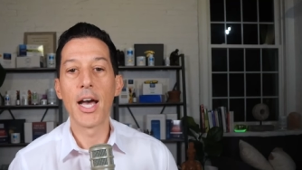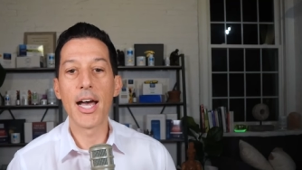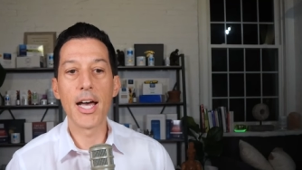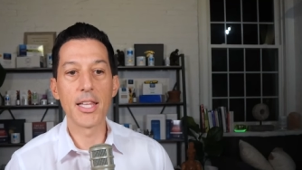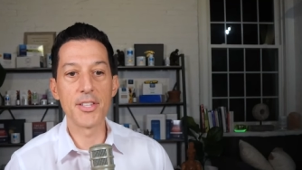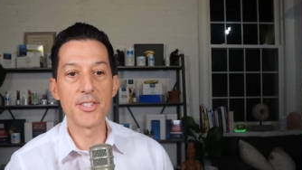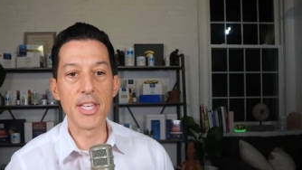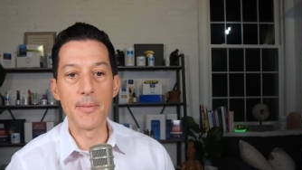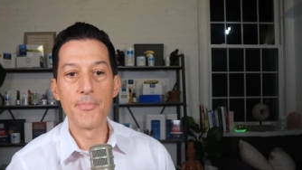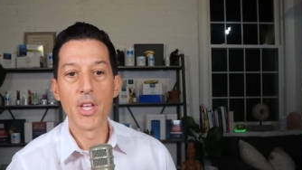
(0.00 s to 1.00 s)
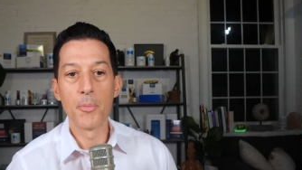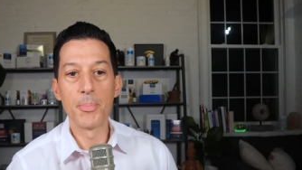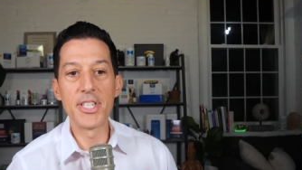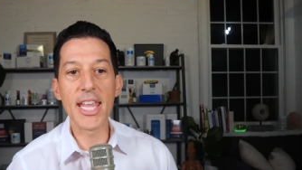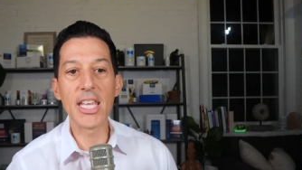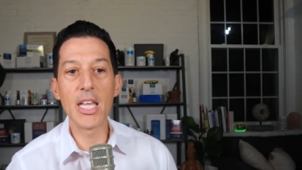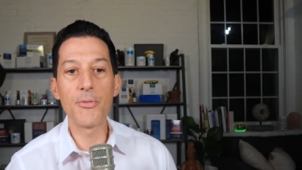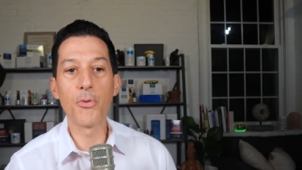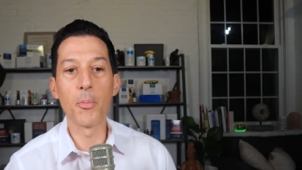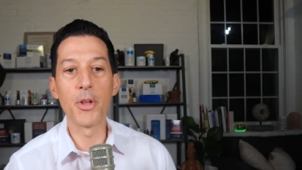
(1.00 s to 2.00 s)
Let's see. Been taking
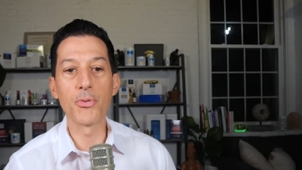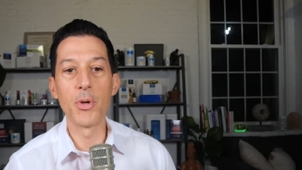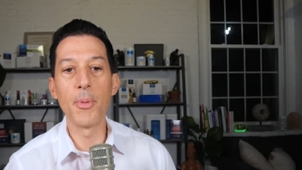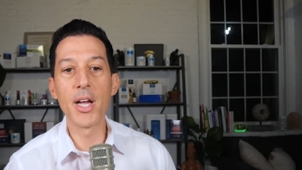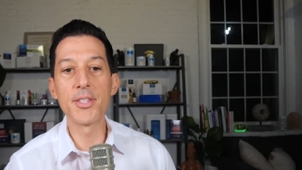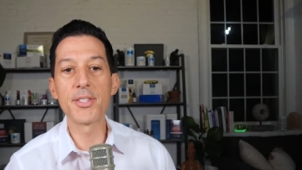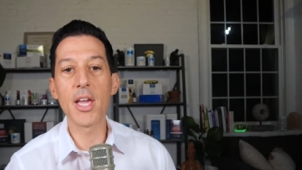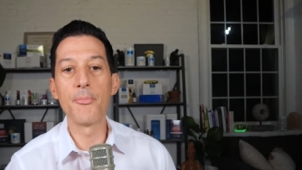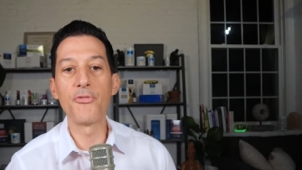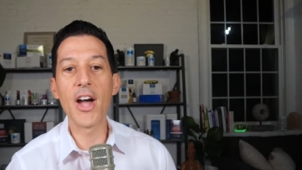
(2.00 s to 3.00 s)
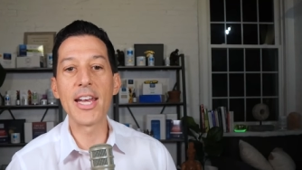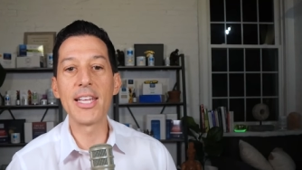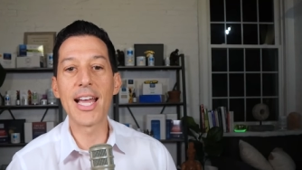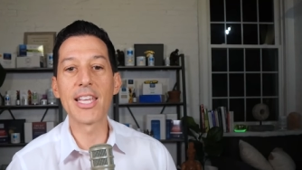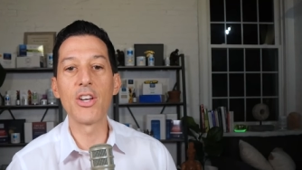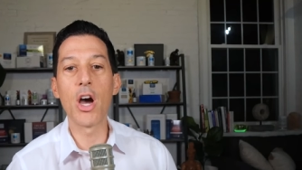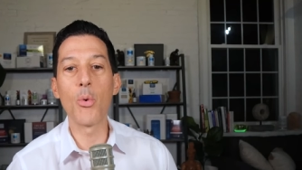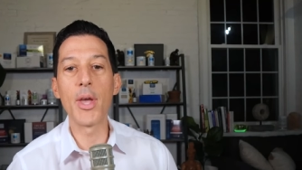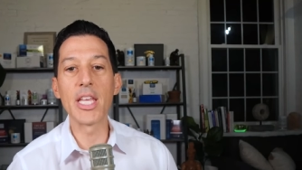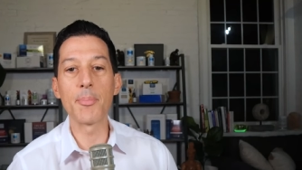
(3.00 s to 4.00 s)
it for about 3 months. I'm finding I
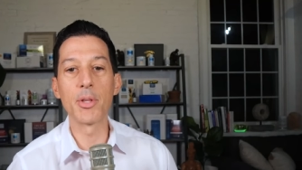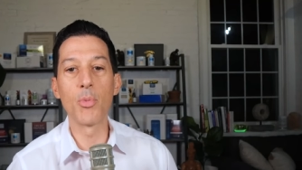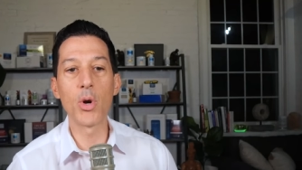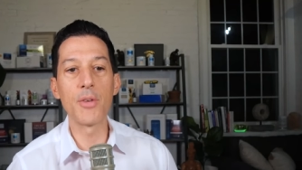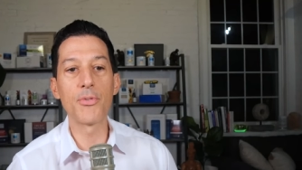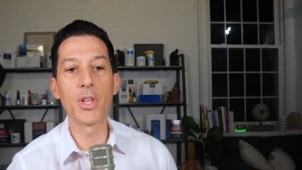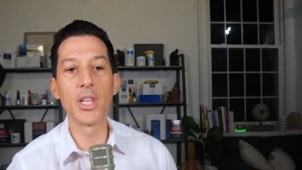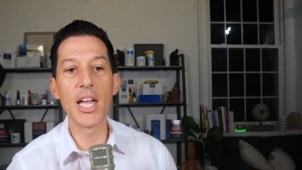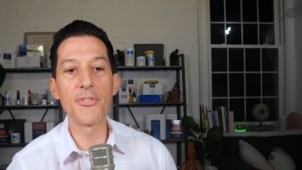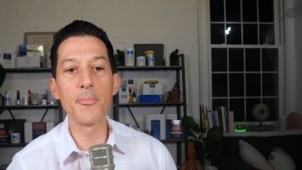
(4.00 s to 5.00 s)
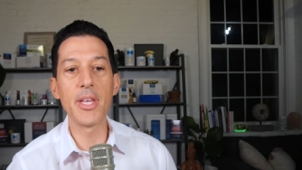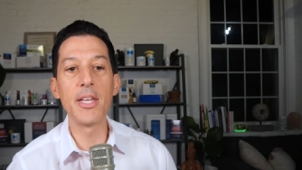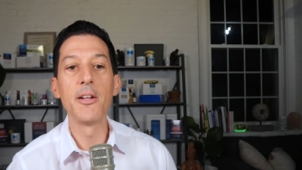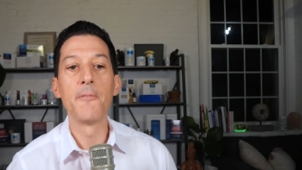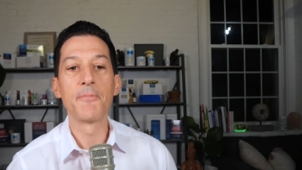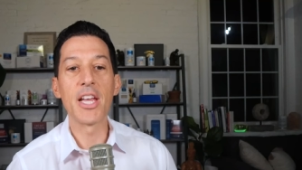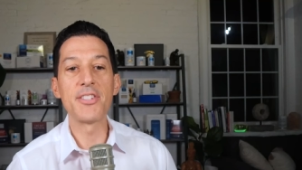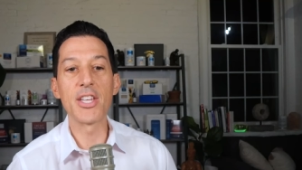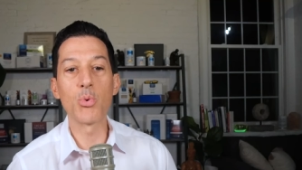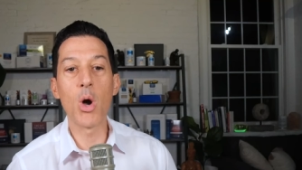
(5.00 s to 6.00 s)
cannot wake up in the morning for the life of me. I
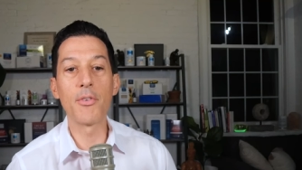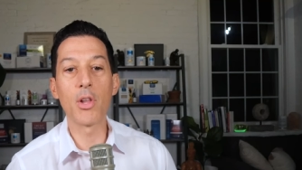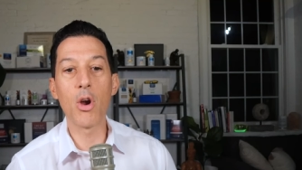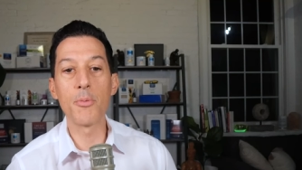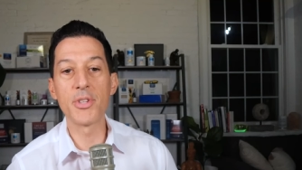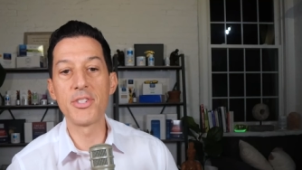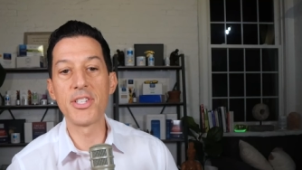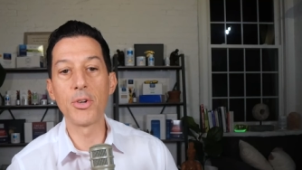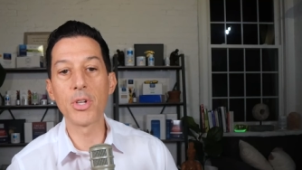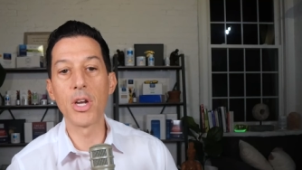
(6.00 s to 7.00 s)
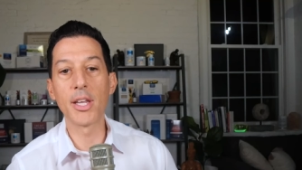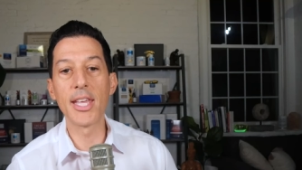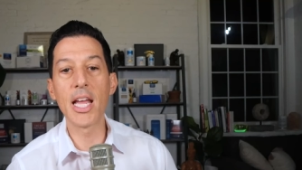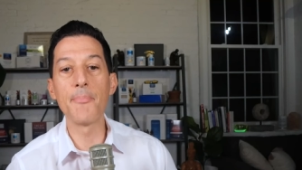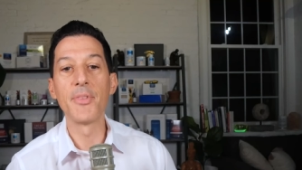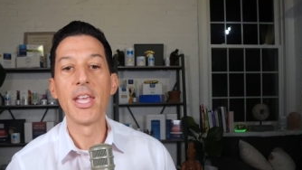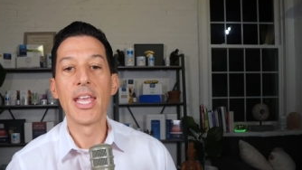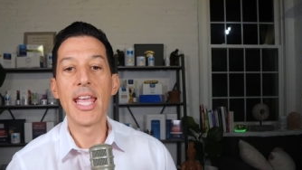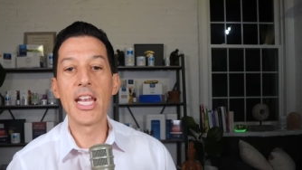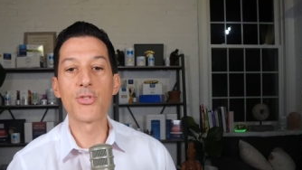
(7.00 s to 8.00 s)
set 12 alarms and still cannot get up,
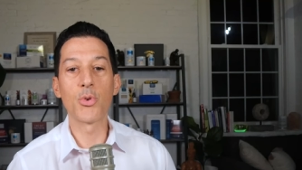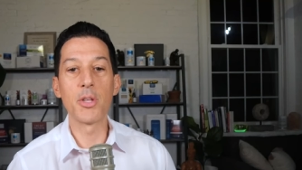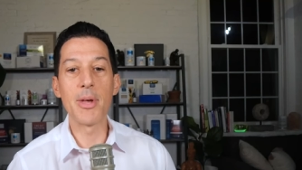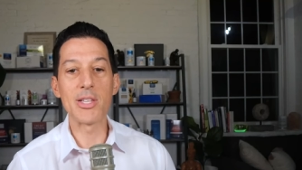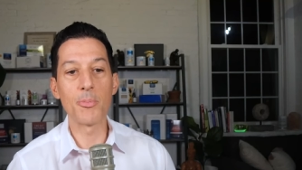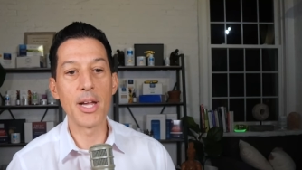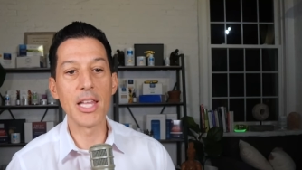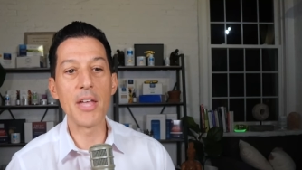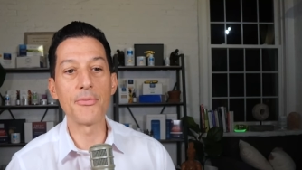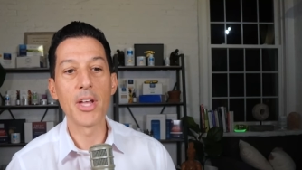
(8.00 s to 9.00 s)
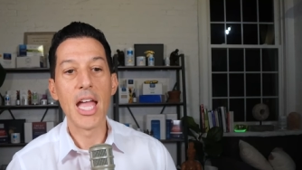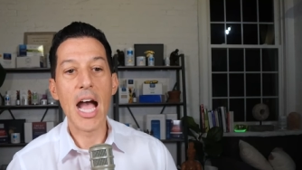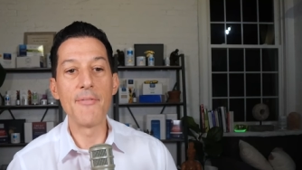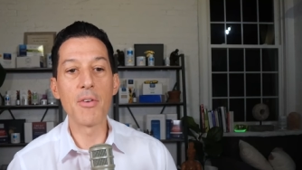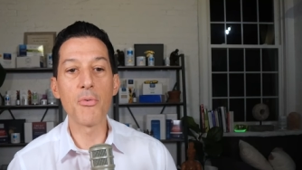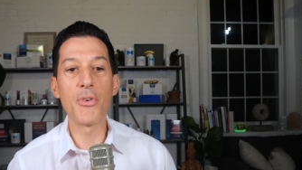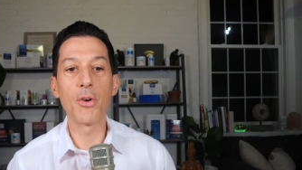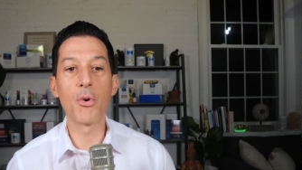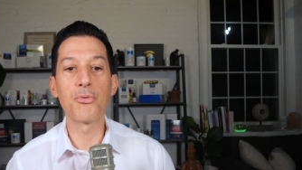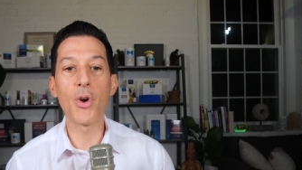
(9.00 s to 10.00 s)
and it's really messing with my life. I've never
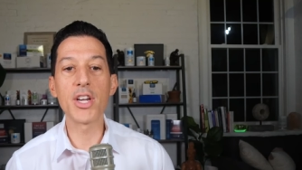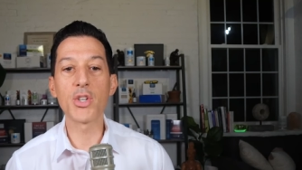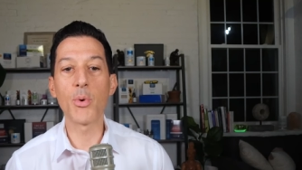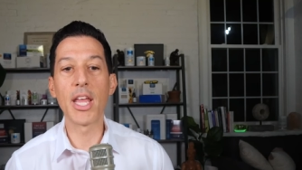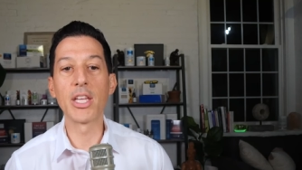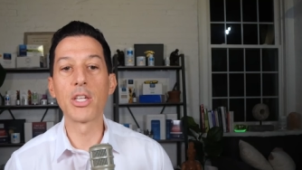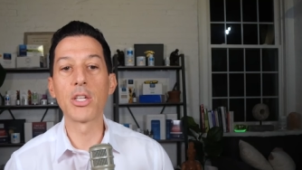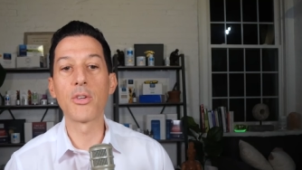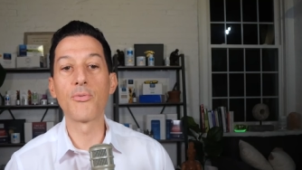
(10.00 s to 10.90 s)
felt refreshed when I